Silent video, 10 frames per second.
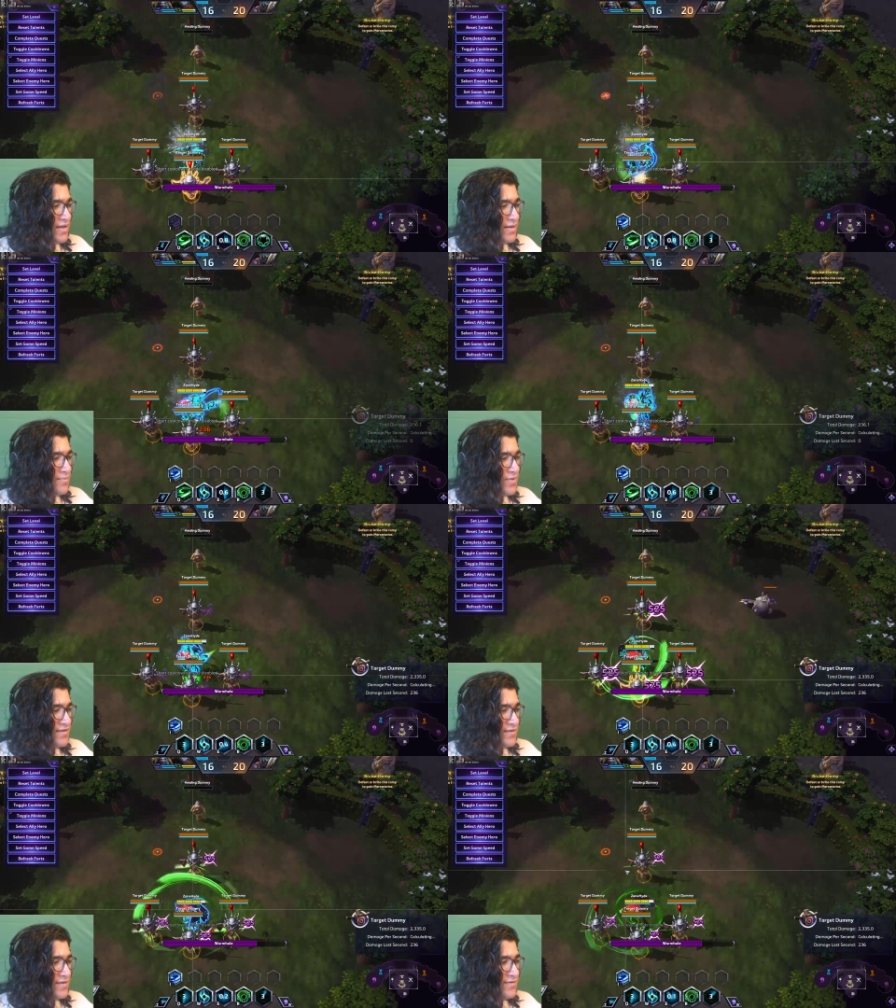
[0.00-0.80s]
in,
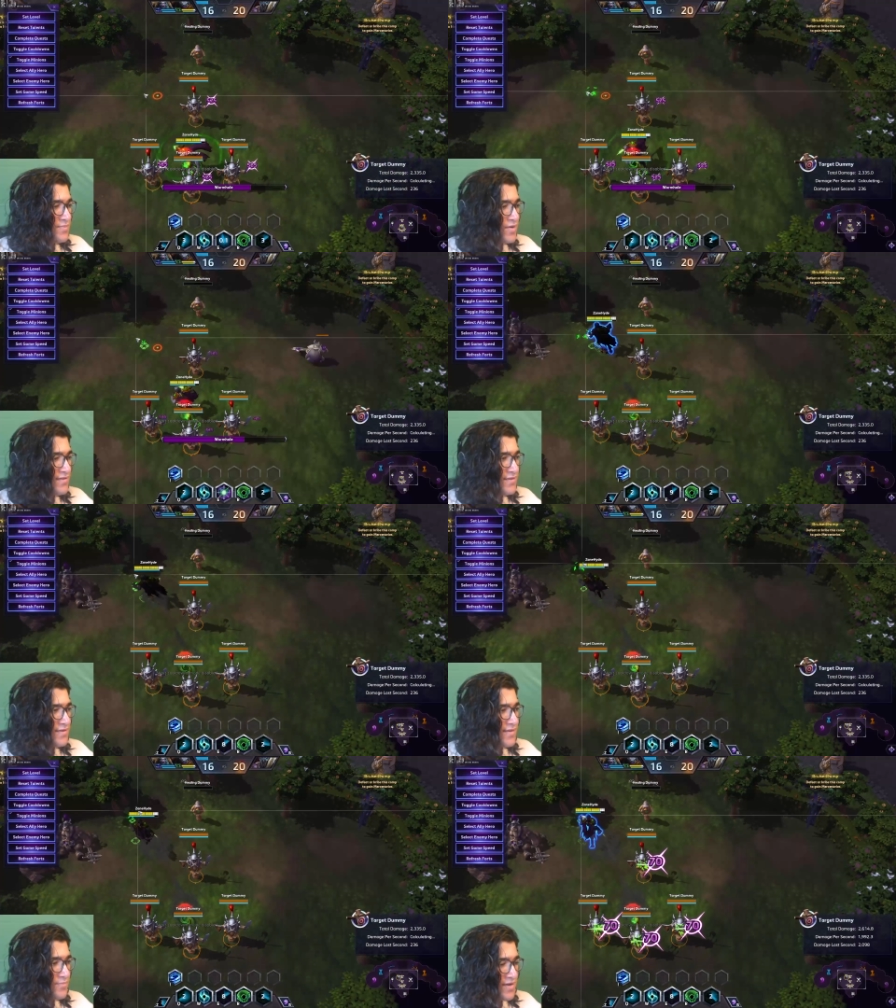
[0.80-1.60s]
press this,
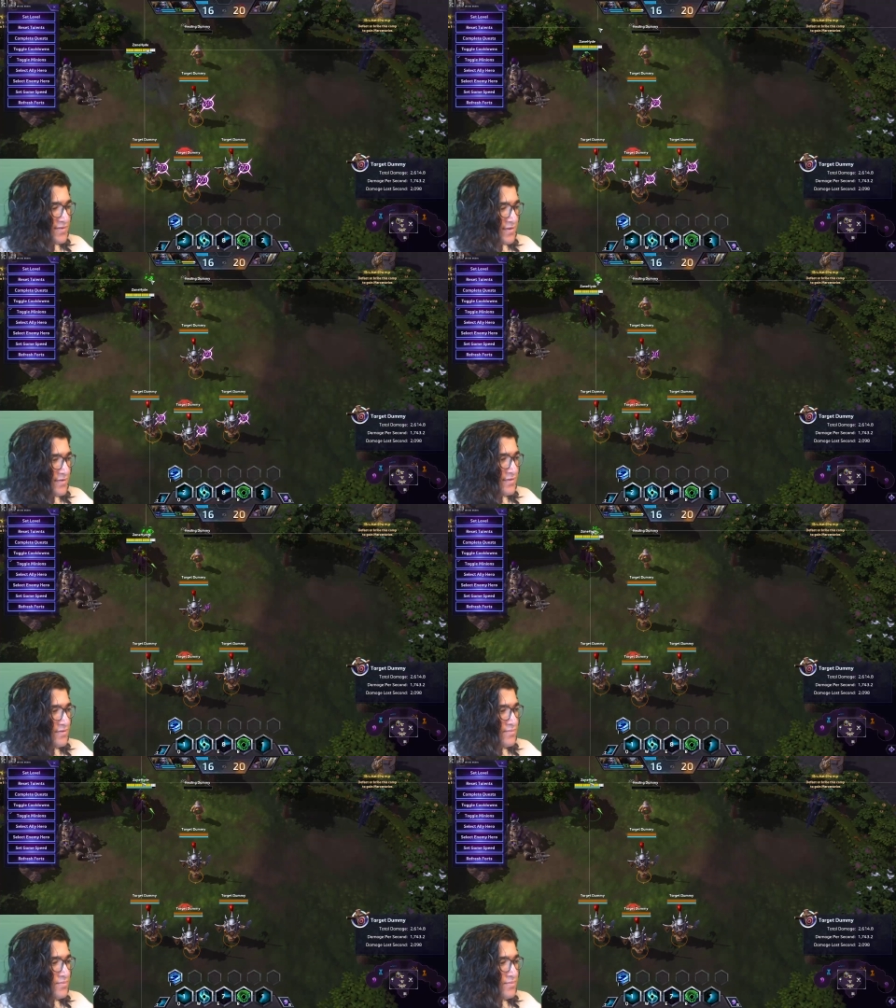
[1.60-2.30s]
and press this.